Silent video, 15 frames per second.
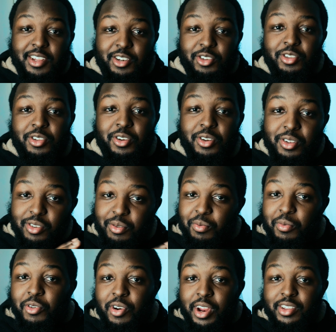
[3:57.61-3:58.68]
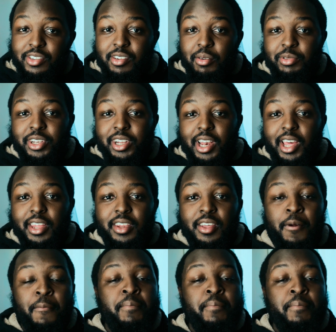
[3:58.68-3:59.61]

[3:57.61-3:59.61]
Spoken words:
it to the great subject line,